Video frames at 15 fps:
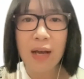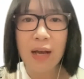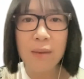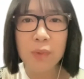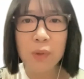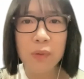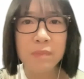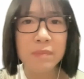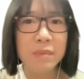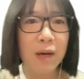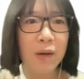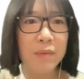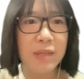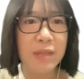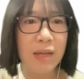unmute
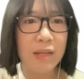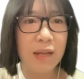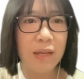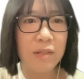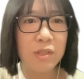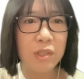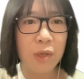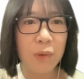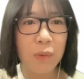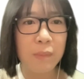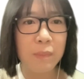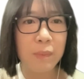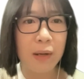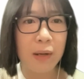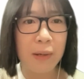themselves and show up,